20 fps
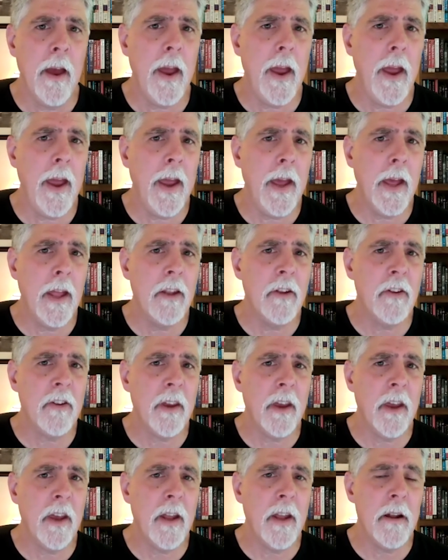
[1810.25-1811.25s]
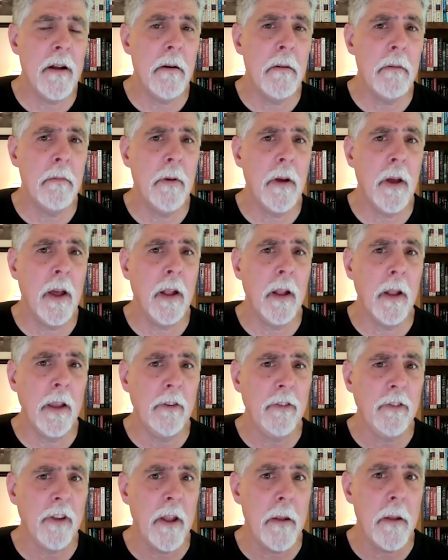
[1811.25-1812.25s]
And at
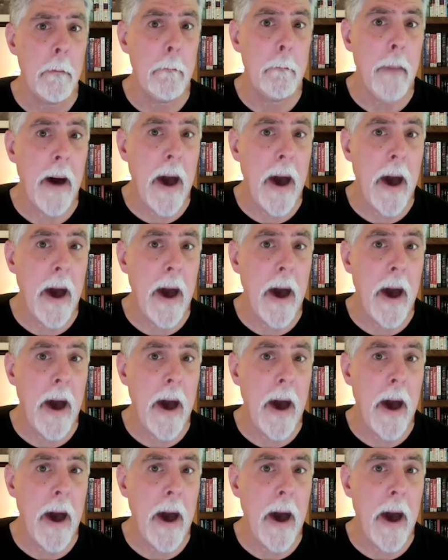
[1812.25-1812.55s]
least in